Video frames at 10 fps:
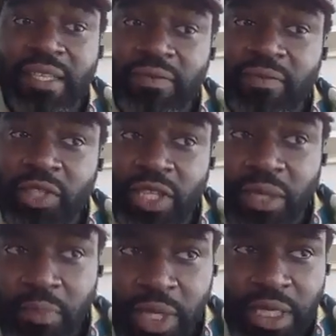in
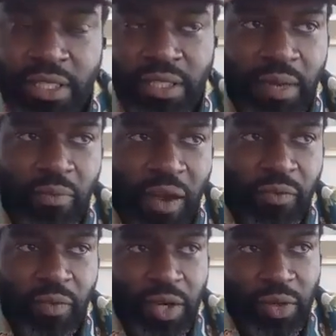Virginia Beach named
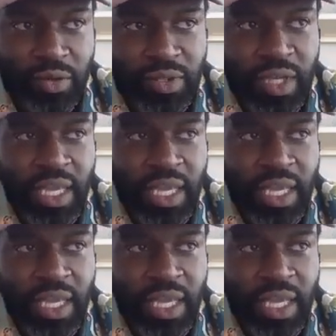Ralph Reynolds,